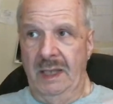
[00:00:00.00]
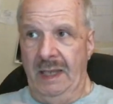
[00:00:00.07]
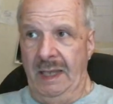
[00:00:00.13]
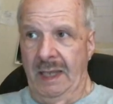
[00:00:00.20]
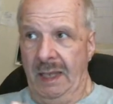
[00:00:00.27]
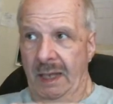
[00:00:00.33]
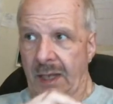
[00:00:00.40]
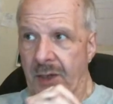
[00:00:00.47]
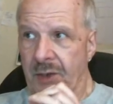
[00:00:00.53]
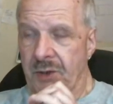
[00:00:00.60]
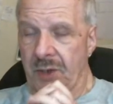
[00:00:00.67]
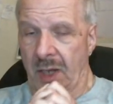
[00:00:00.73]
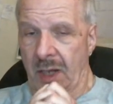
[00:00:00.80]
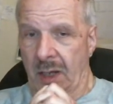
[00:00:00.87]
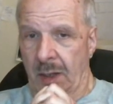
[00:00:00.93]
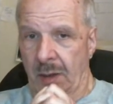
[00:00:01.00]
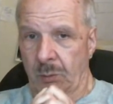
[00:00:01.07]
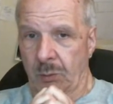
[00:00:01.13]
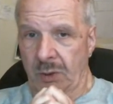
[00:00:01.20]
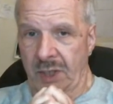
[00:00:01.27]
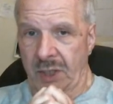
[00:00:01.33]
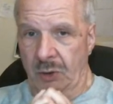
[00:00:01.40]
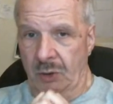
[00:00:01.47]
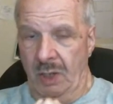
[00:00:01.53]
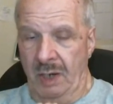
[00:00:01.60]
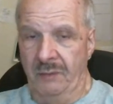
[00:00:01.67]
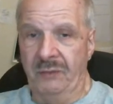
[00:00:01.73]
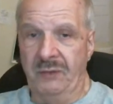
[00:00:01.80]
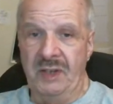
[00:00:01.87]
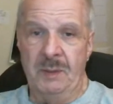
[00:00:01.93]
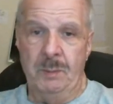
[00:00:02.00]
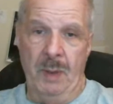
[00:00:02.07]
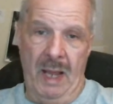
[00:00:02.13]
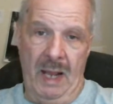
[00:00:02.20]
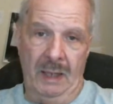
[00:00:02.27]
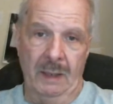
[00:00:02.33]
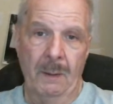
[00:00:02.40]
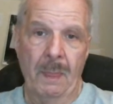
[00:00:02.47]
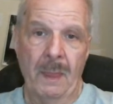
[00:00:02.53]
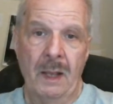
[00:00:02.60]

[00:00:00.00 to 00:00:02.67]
and we'll get a lot of feedback.